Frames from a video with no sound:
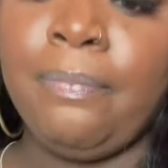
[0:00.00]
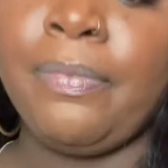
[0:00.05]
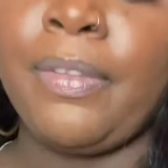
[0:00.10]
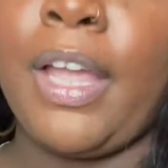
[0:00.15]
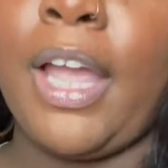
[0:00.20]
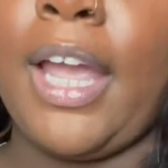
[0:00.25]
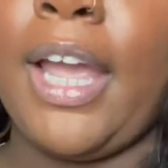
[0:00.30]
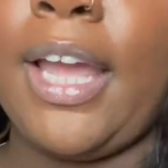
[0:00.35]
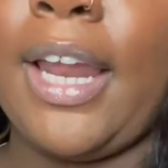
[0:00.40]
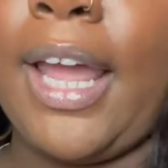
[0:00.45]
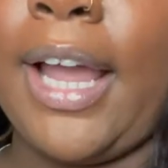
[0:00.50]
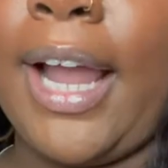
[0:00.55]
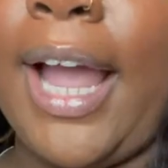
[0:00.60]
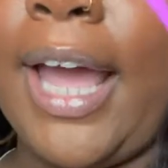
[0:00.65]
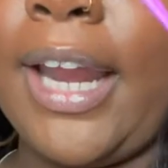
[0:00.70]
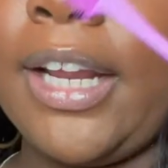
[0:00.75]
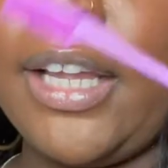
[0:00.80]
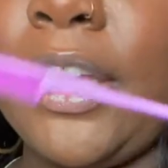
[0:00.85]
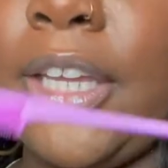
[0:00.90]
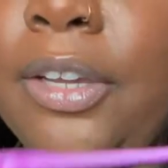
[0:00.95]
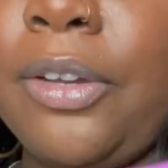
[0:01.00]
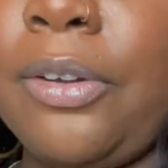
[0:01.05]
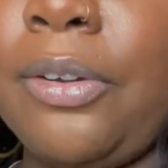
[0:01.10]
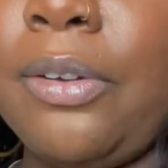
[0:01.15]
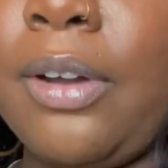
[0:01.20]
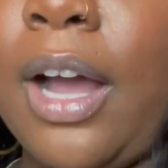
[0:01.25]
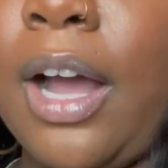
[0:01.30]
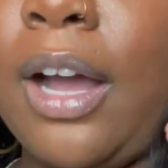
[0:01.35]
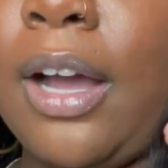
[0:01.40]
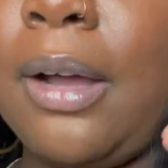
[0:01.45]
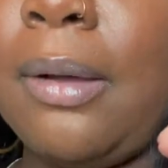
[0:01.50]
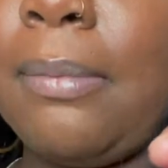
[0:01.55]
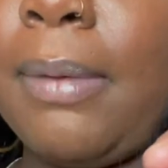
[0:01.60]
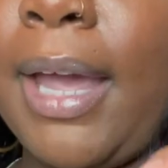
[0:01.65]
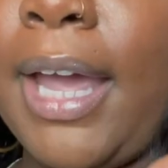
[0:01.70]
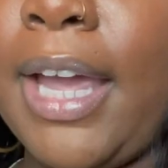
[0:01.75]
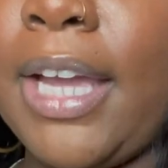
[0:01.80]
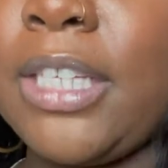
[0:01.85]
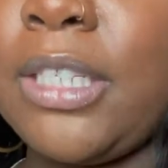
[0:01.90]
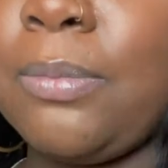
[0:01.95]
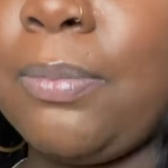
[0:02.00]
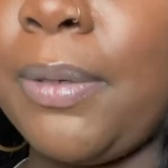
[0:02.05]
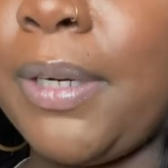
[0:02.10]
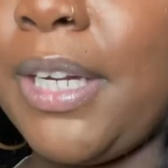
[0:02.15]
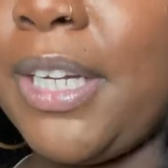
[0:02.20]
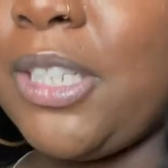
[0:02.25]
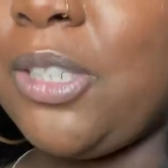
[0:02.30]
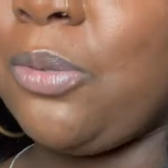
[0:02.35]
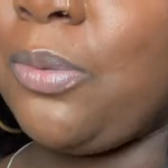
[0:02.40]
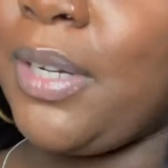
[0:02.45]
and I got a cute edge brush,